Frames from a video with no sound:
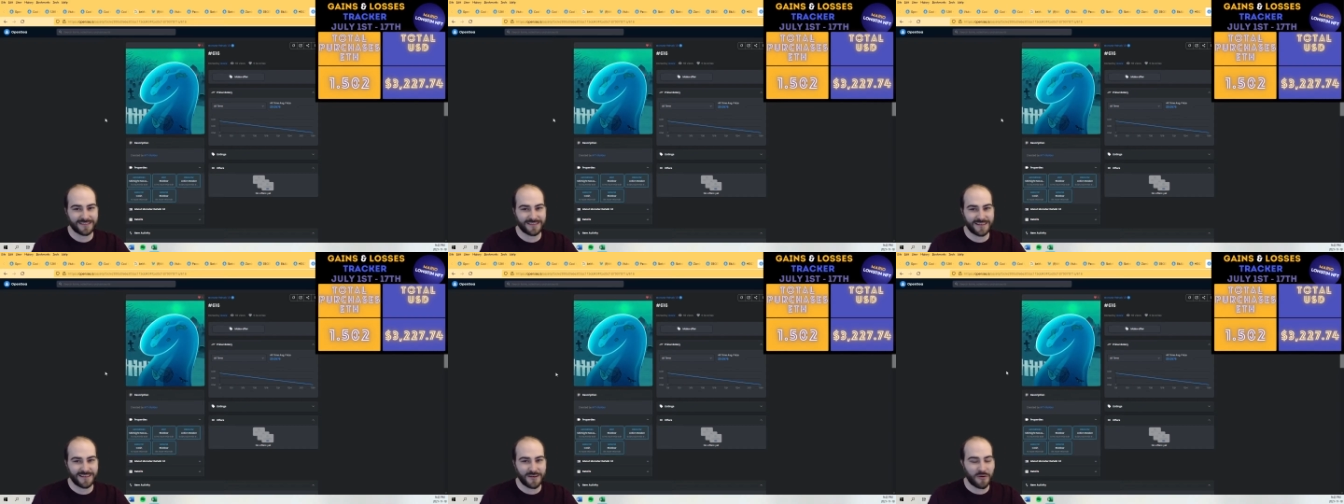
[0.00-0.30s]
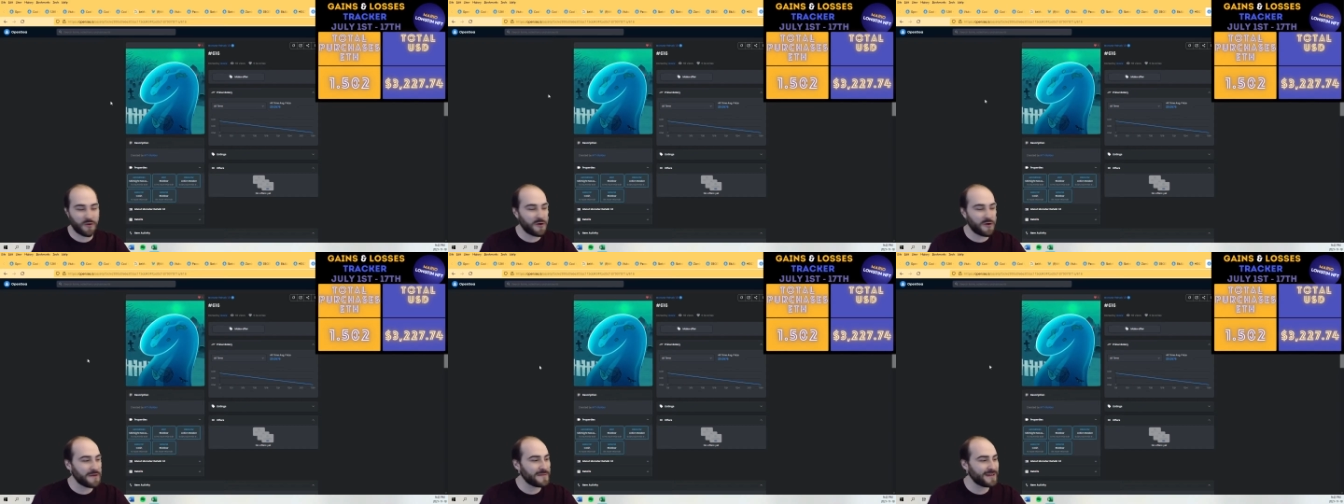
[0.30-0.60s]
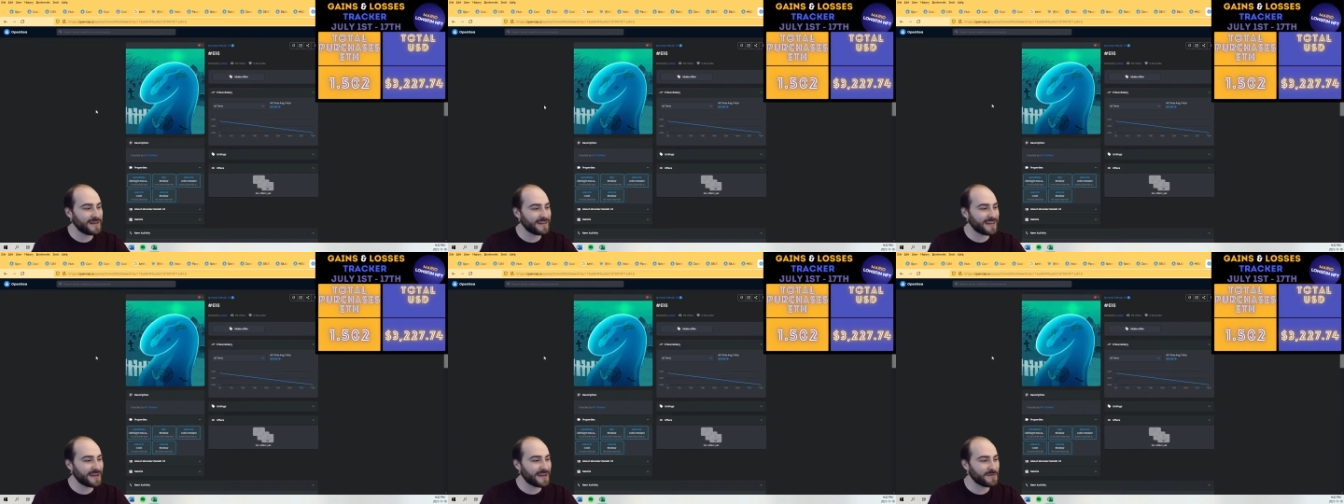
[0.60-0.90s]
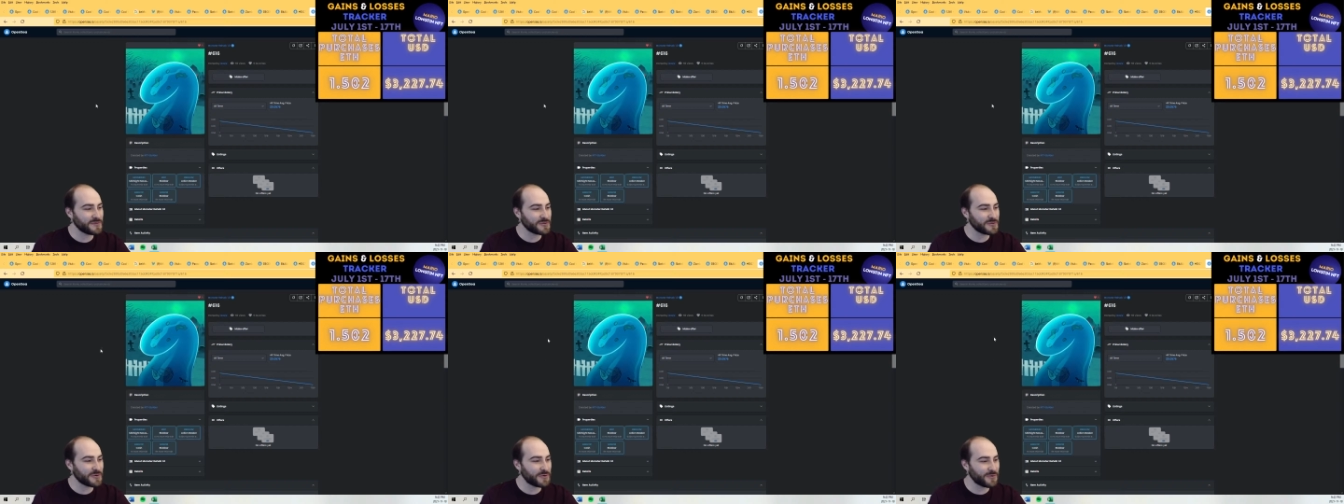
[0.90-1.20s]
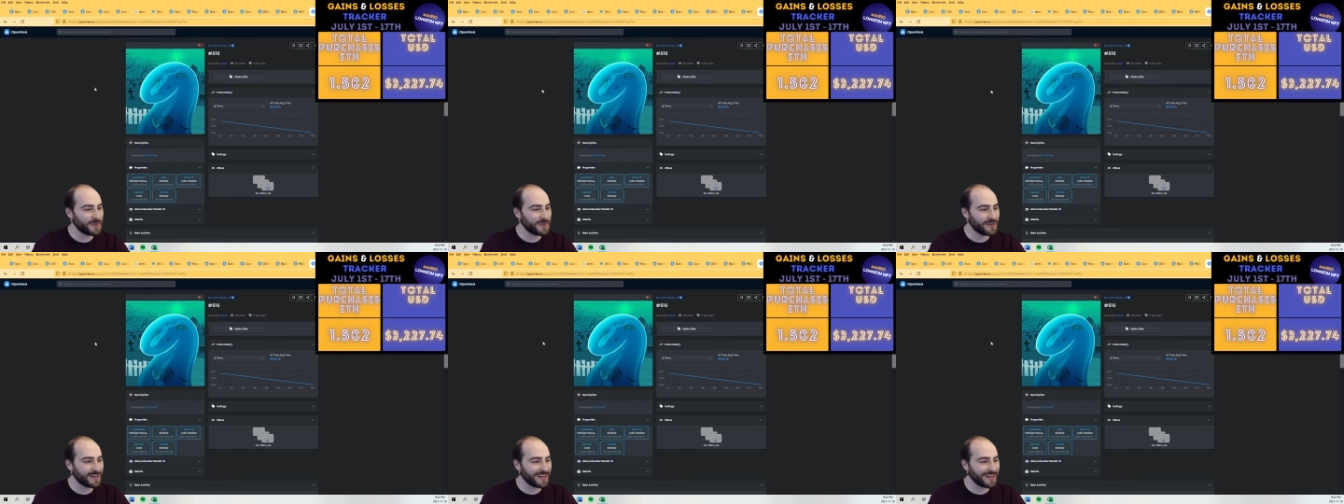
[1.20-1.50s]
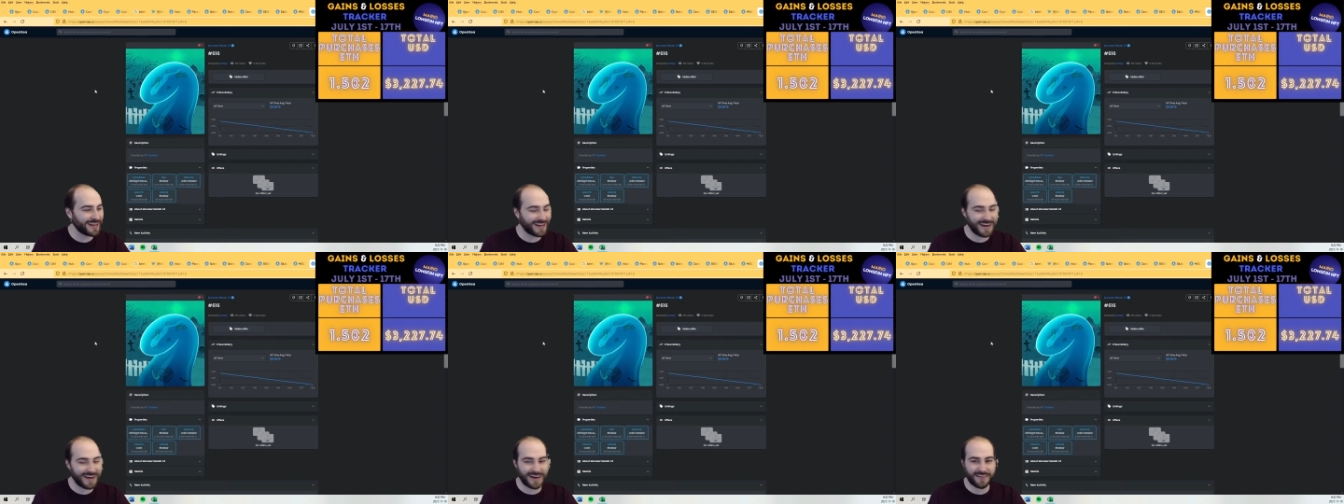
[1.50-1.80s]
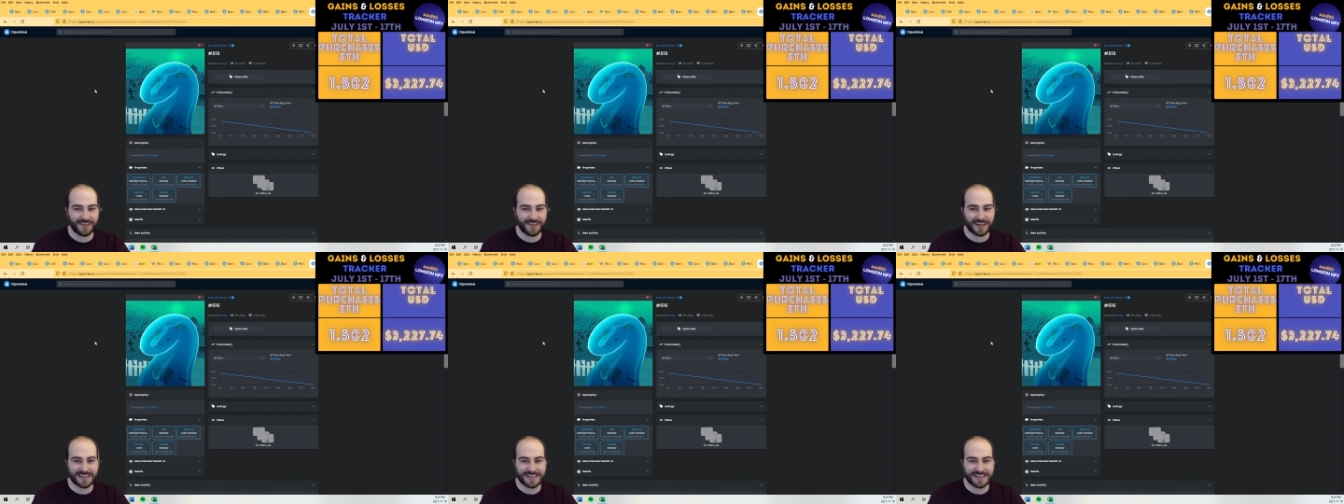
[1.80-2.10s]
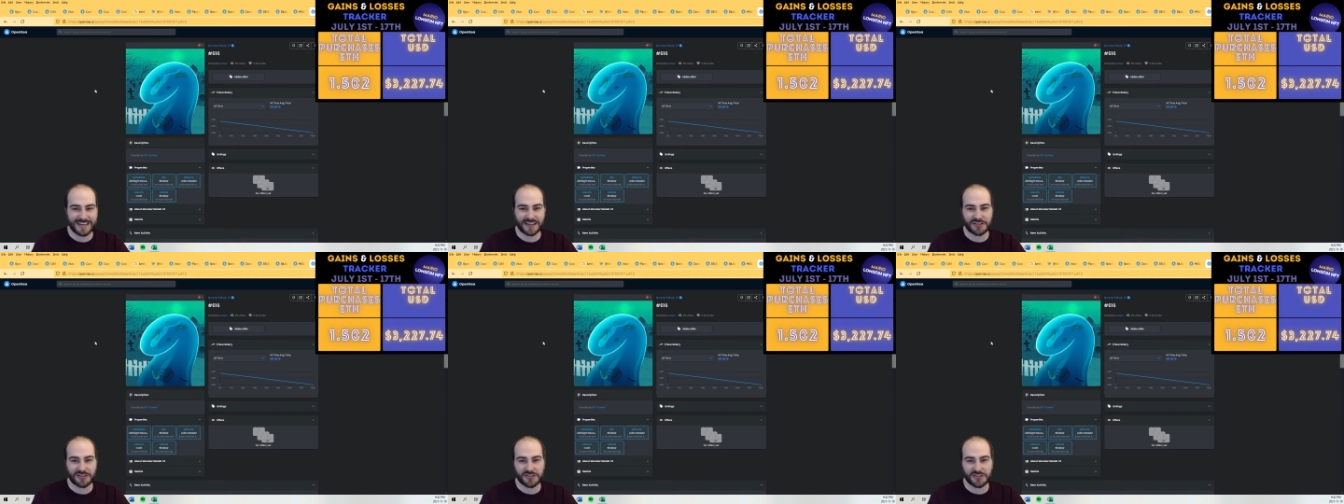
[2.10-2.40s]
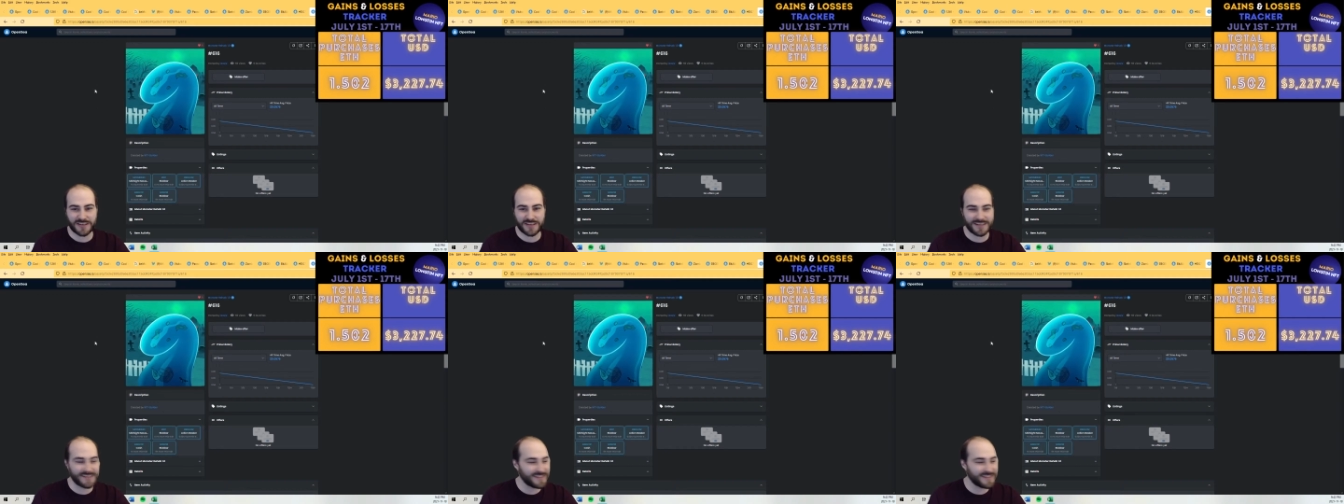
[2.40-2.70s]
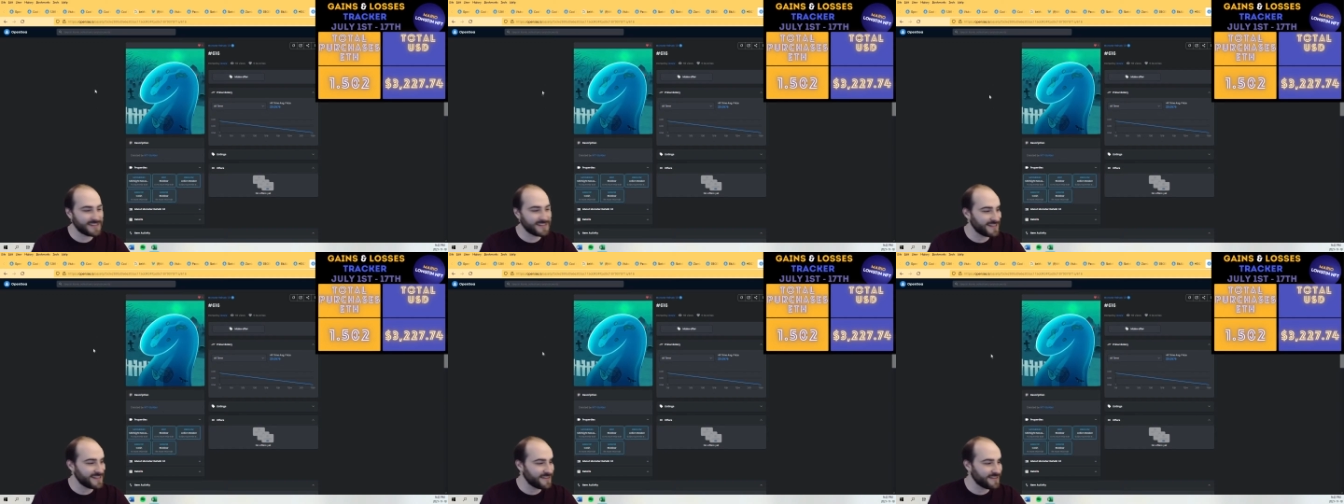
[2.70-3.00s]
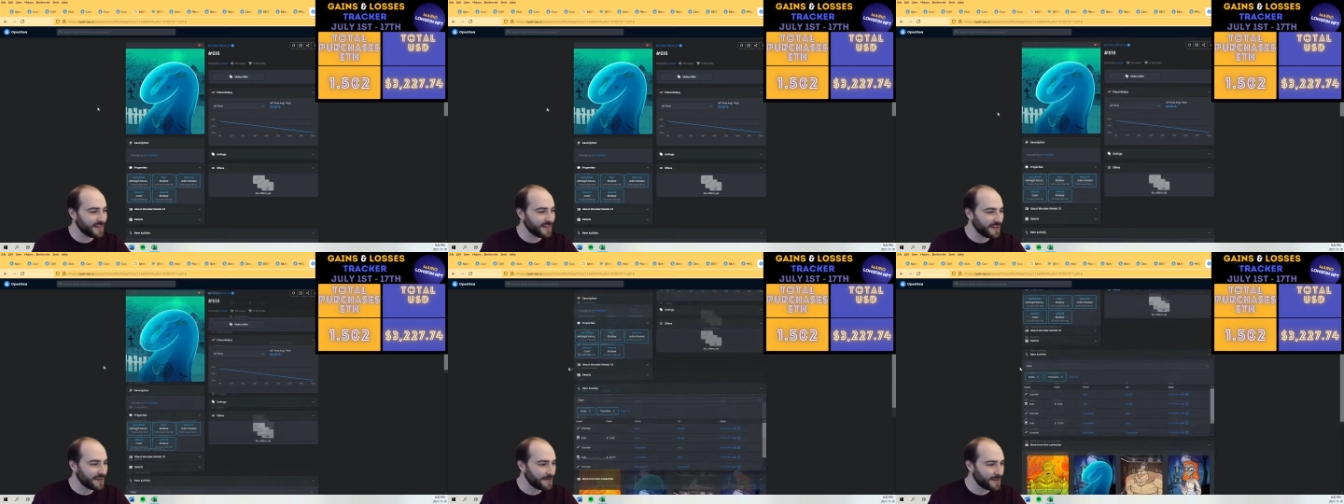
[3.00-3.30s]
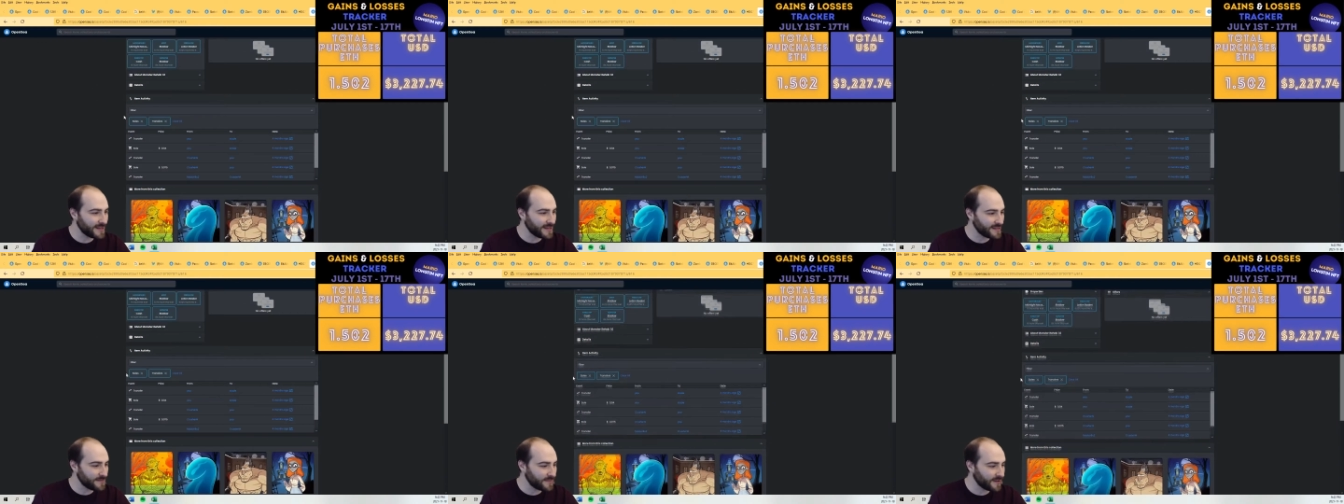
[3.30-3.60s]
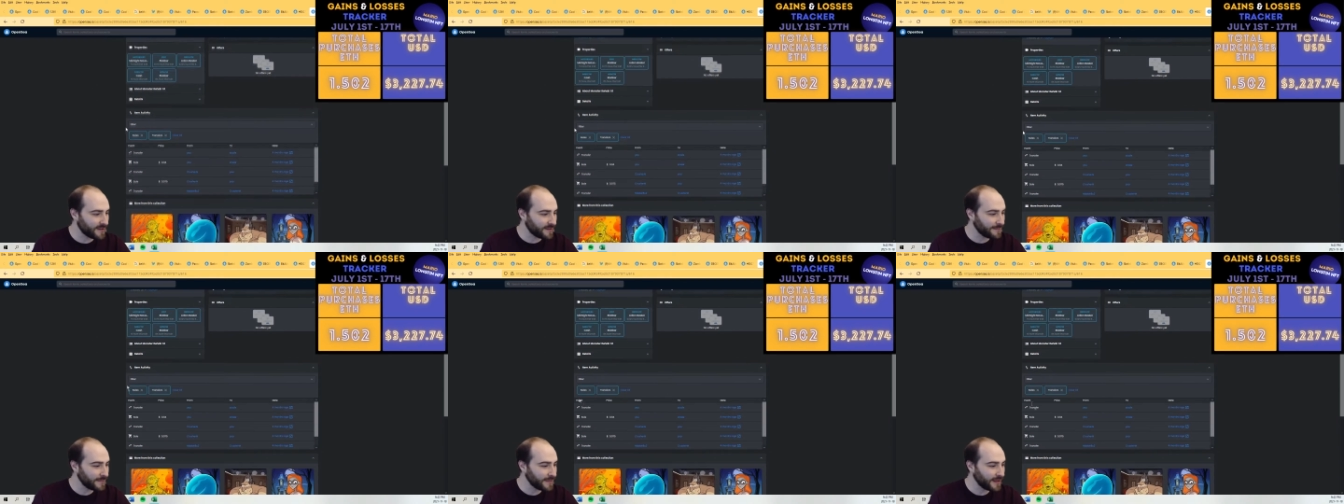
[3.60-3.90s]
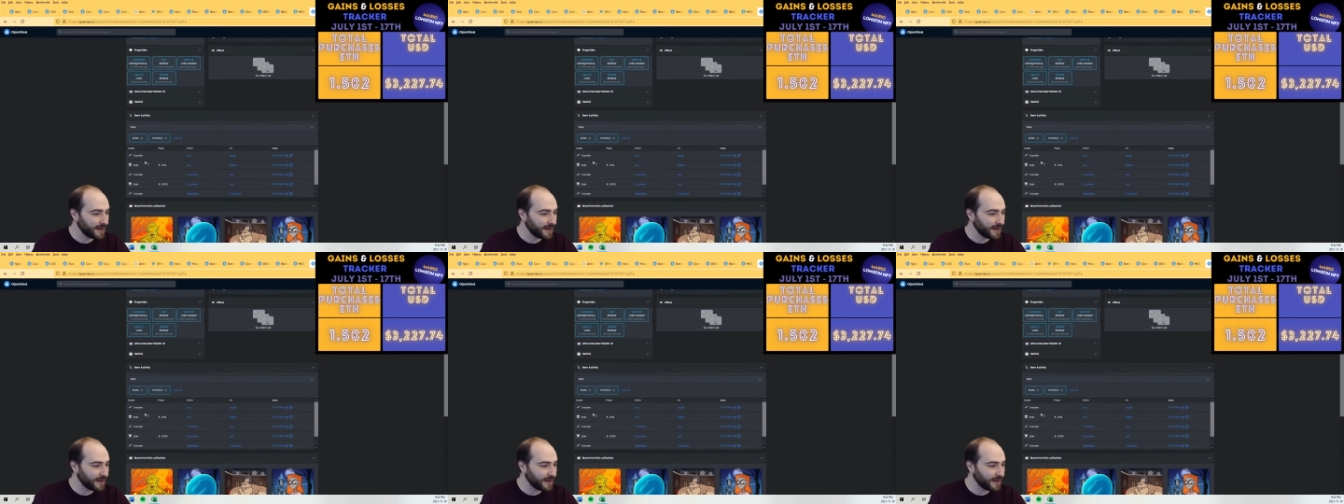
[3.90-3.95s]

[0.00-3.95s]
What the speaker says: Arabian Camels crew like, kind of like a second chance to see if they can make something.